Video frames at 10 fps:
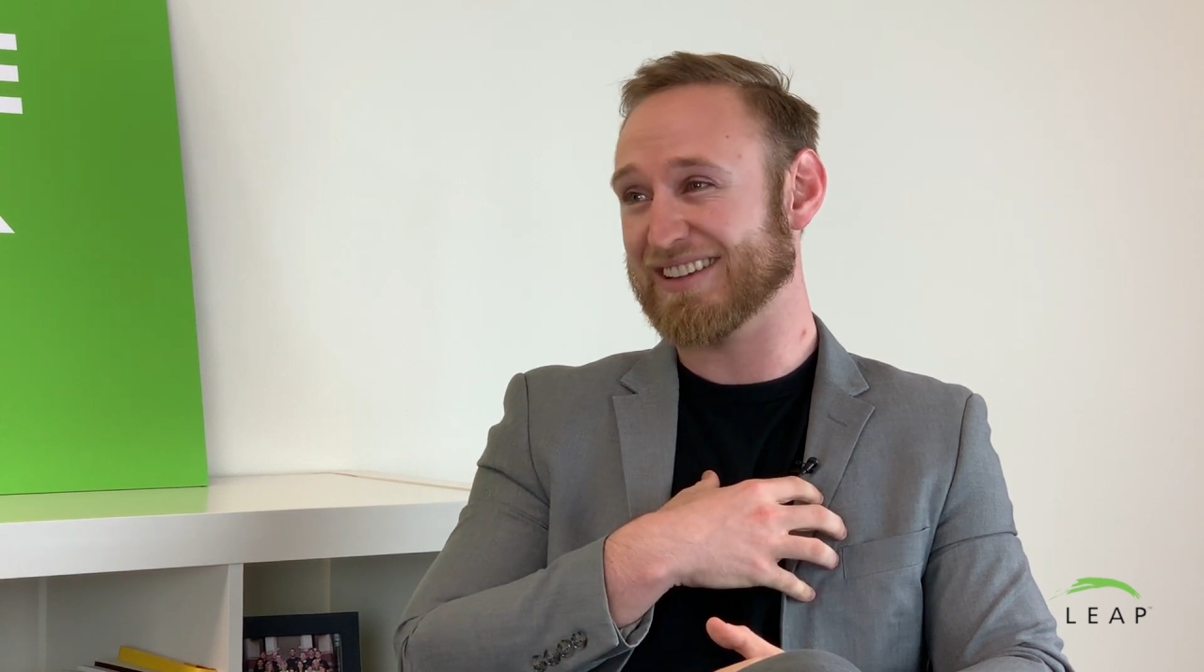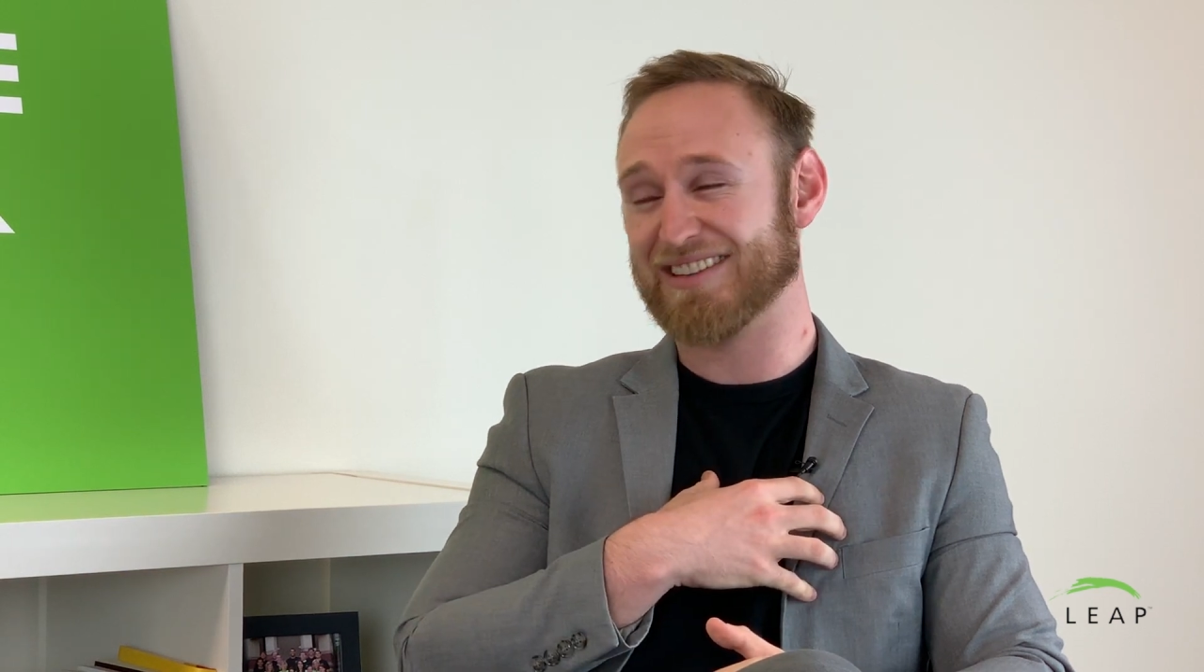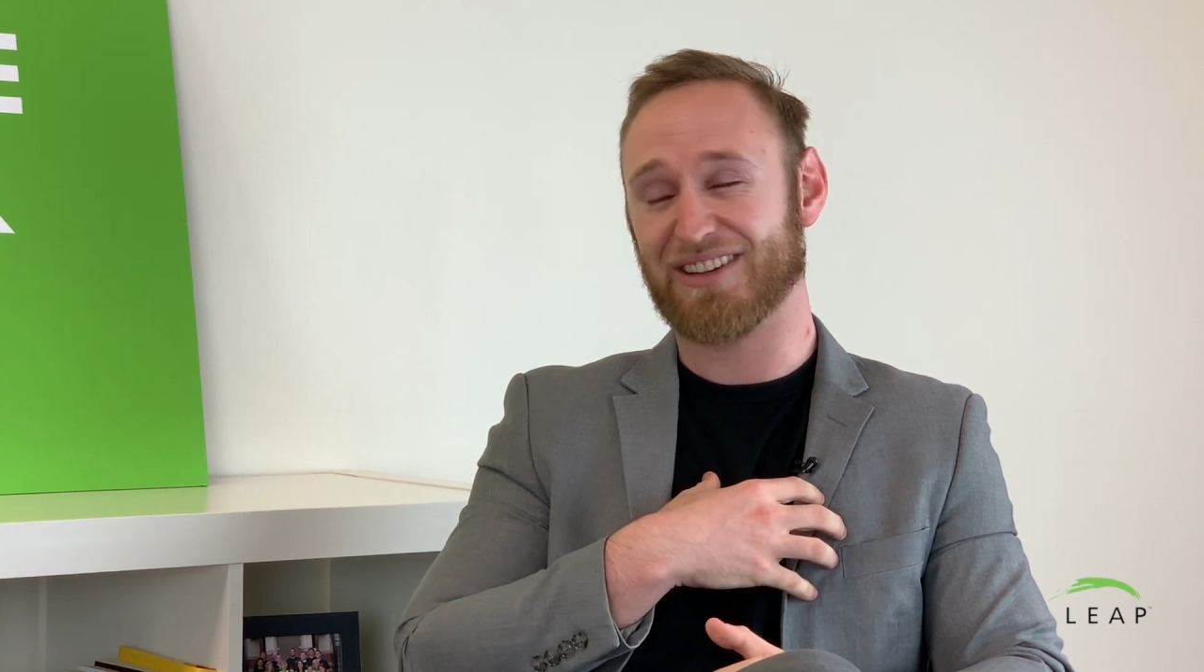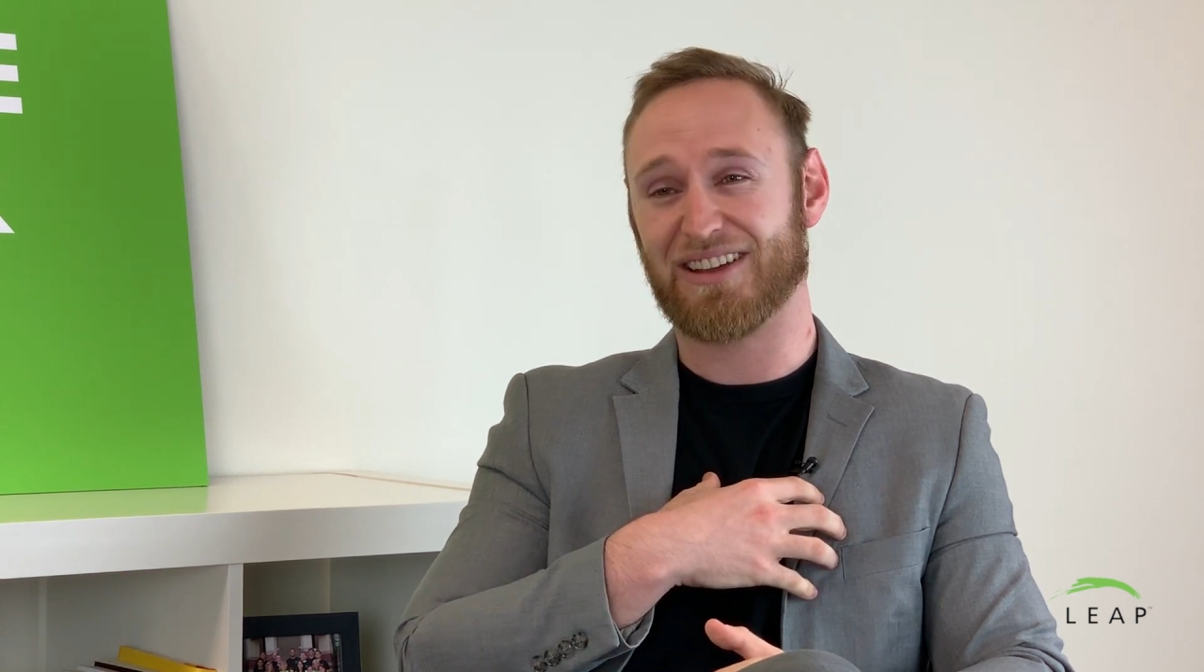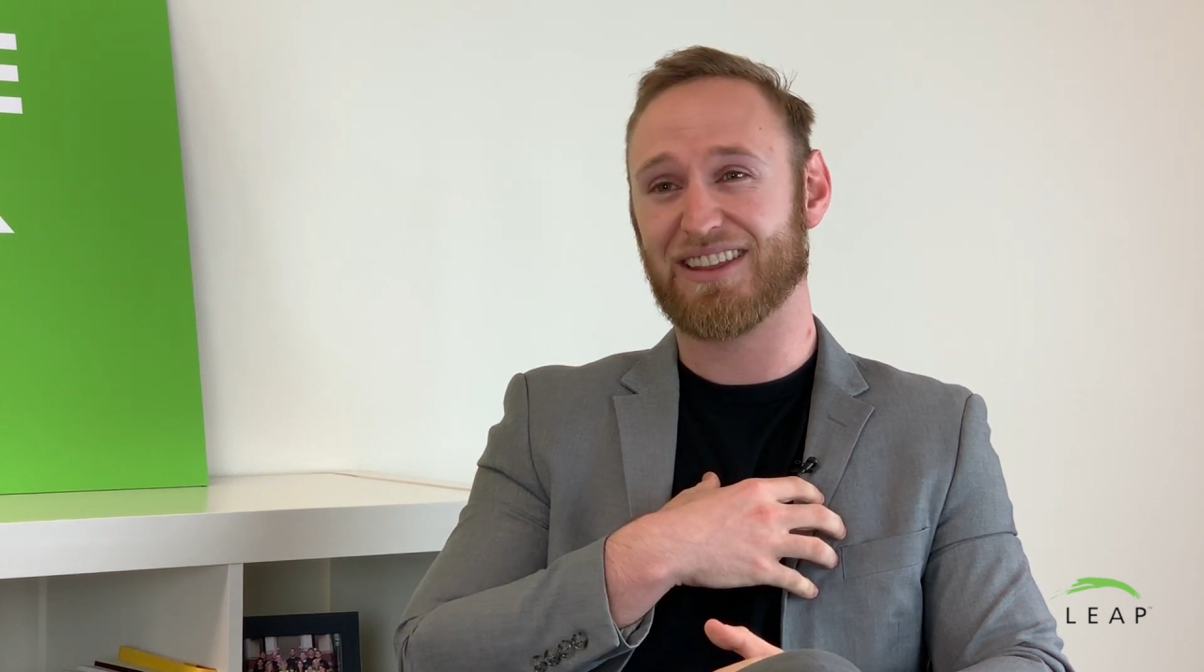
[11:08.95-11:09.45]

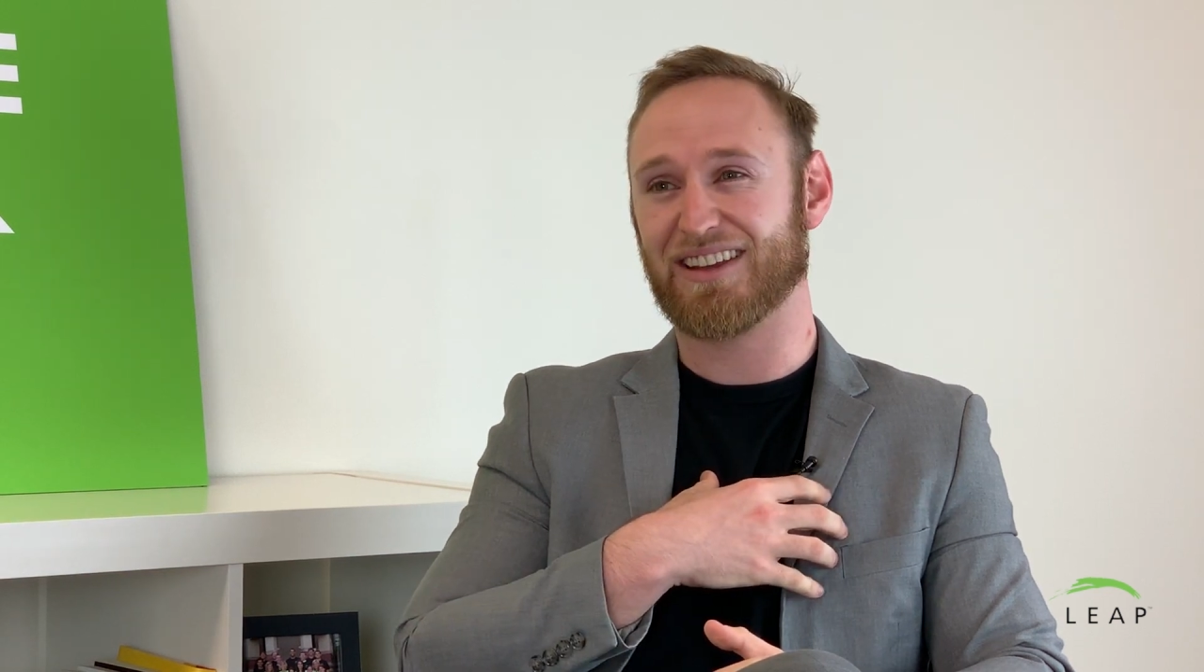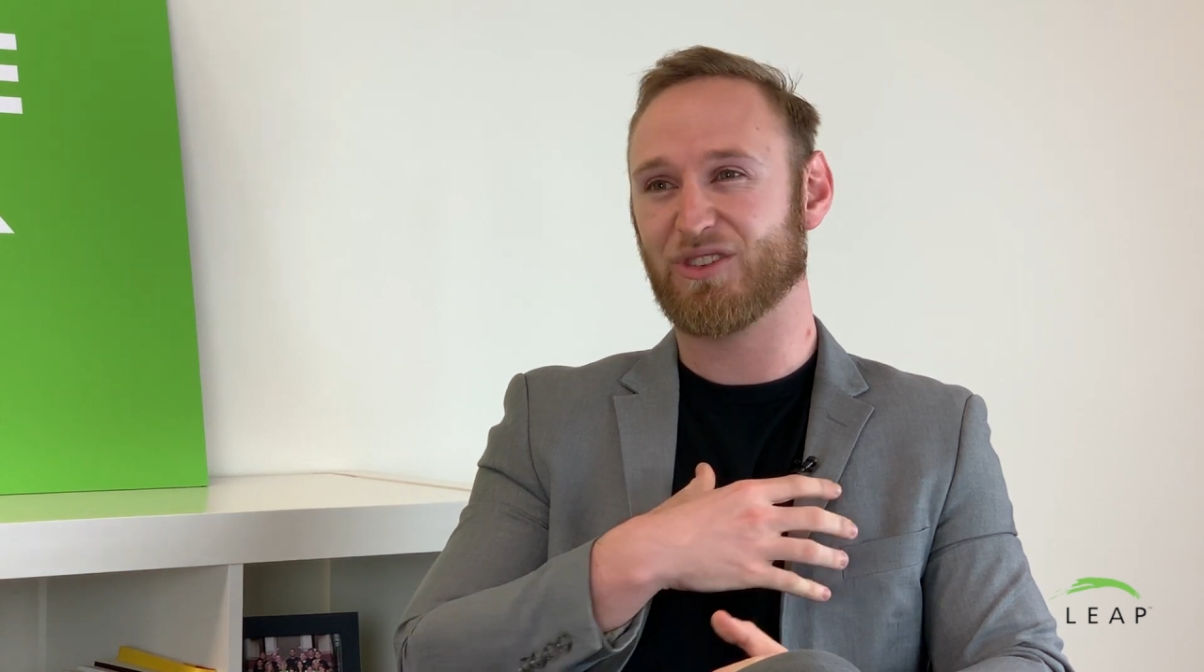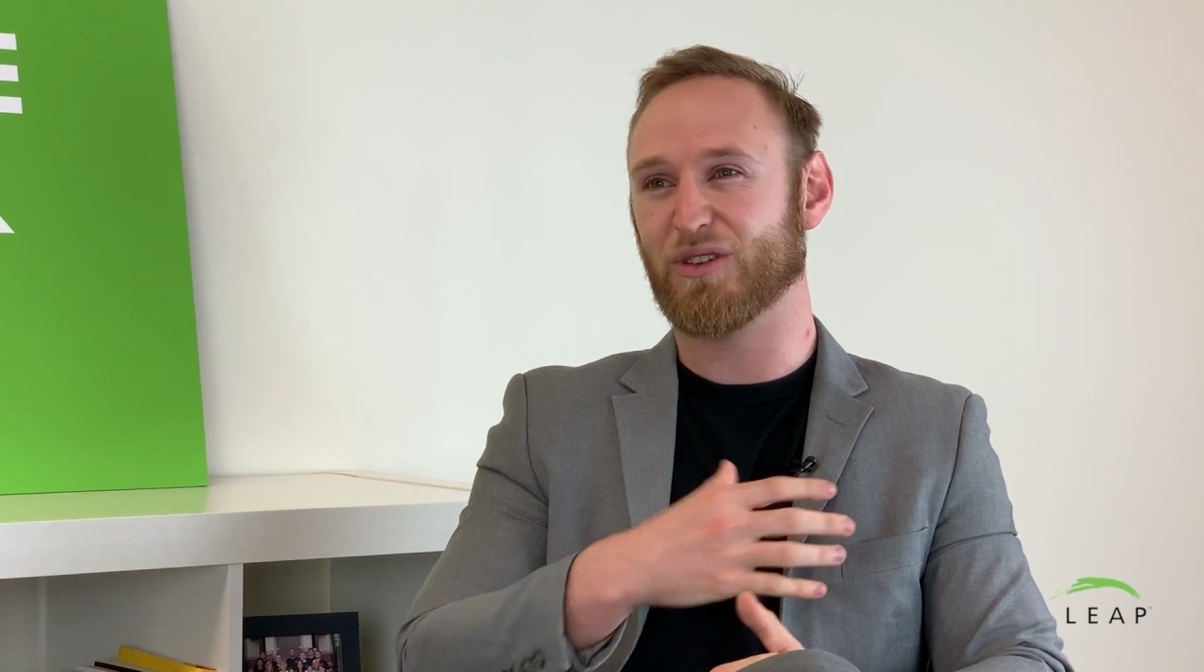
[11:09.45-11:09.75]
So I think to